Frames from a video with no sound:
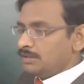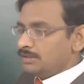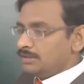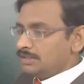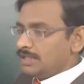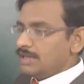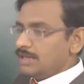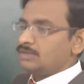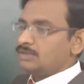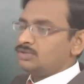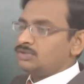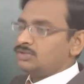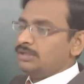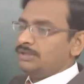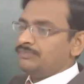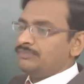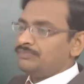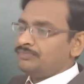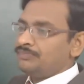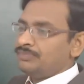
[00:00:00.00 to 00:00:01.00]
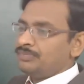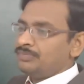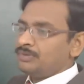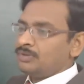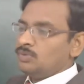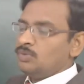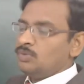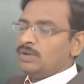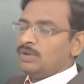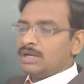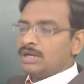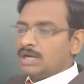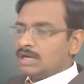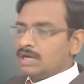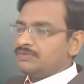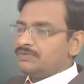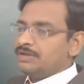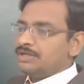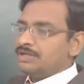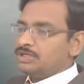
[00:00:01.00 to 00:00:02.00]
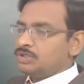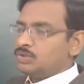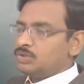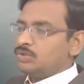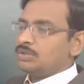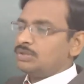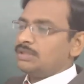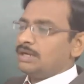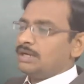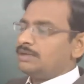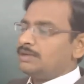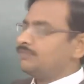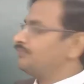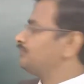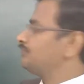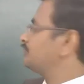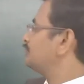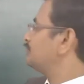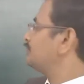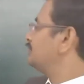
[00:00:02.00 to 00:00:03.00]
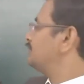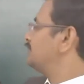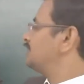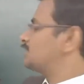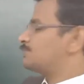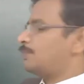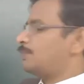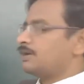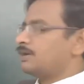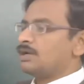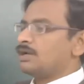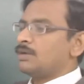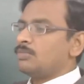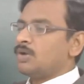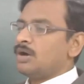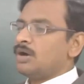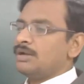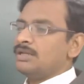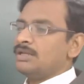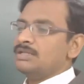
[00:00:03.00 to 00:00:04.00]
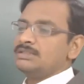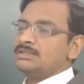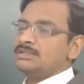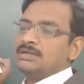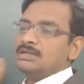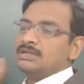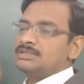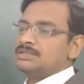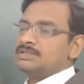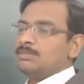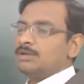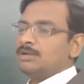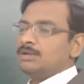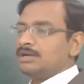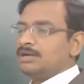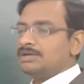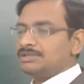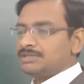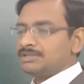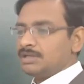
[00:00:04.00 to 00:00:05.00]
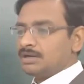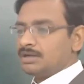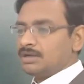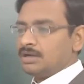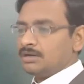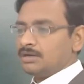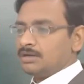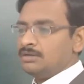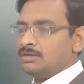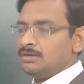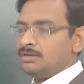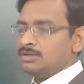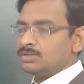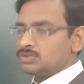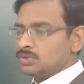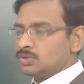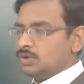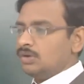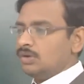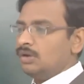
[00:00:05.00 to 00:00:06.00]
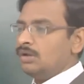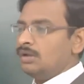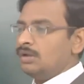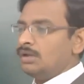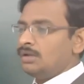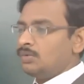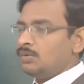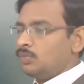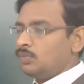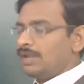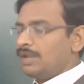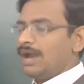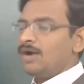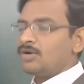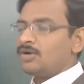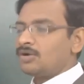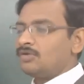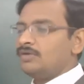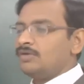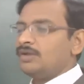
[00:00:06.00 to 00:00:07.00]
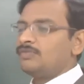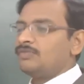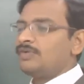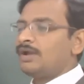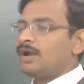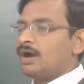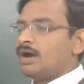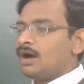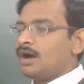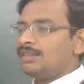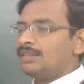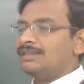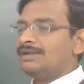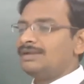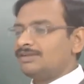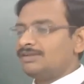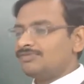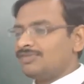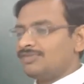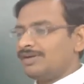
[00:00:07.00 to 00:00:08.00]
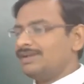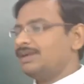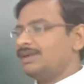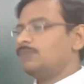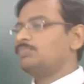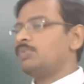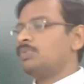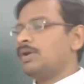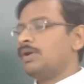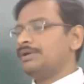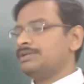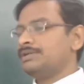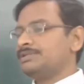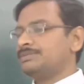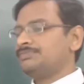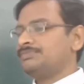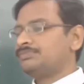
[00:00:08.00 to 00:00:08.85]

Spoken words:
then actually we are not very sure that this particular body is under stable condition or not. So we have to verify all the infinite points